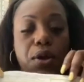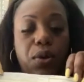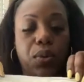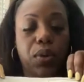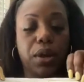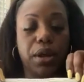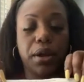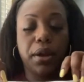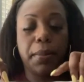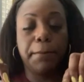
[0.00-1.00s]

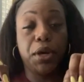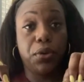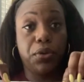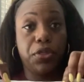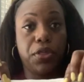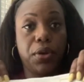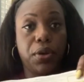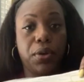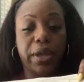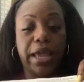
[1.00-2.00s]
or
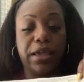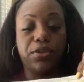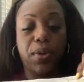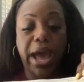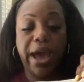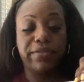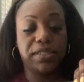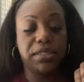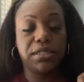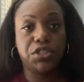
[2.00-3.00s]
both? Okay, you have
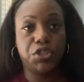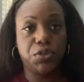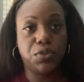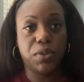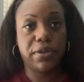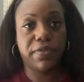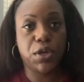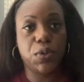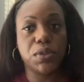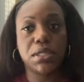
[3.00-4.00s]
to choose one of
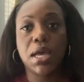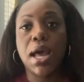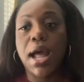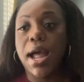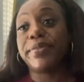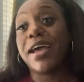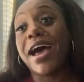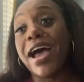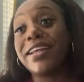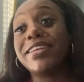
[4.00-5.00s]
those.
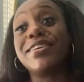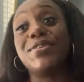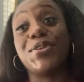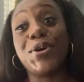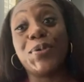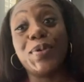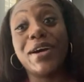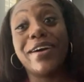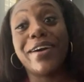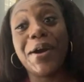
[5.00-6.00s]
I didn't know
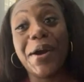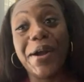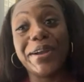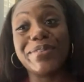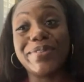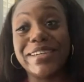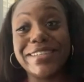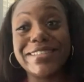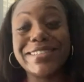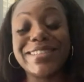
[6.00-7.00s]
what a card
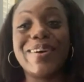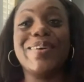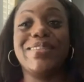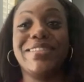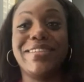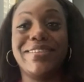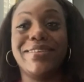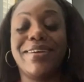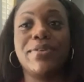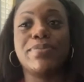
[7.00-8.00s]
was
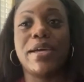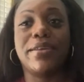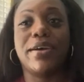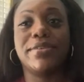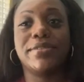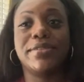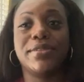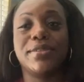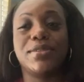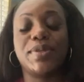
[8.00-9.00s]
until it was my
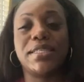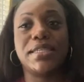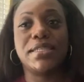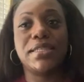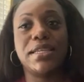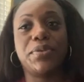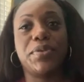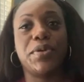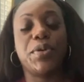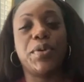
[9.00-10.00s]
daughter's Sweet 16 and
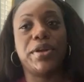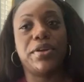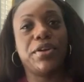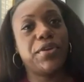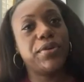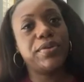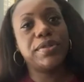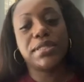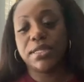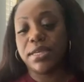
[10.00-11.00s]
we were going on a
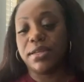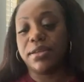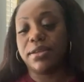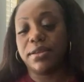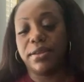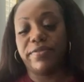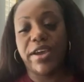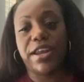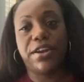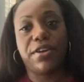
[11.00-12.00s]
cruise, and
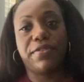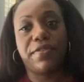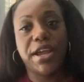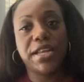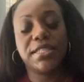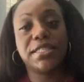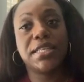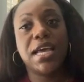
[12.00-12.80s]
invited her friends,